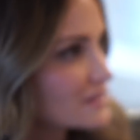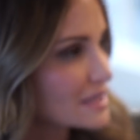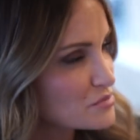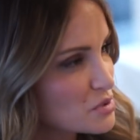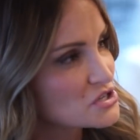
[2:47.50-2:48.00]
it'll
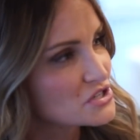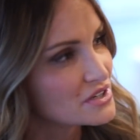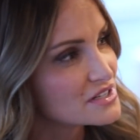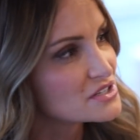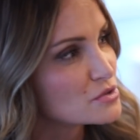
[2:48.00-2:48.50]
like push you
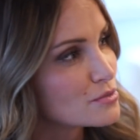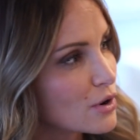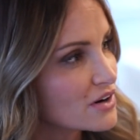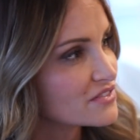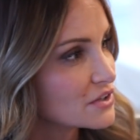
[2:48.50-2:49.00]
to do
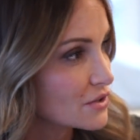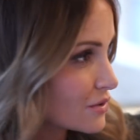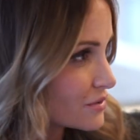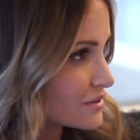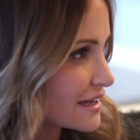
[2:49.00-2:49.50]
more of your
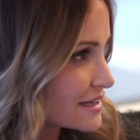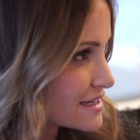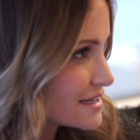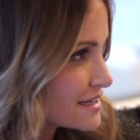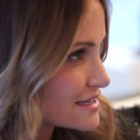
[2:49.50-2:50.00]
own like
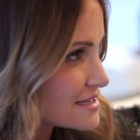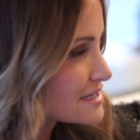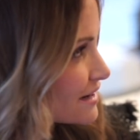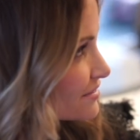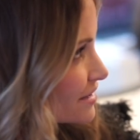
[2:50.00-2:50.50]

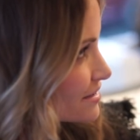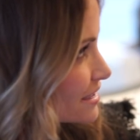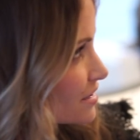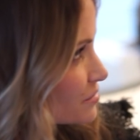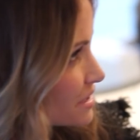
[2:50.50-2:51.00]
stuff, and I
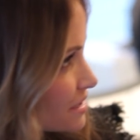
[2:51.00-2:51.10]
think it'll be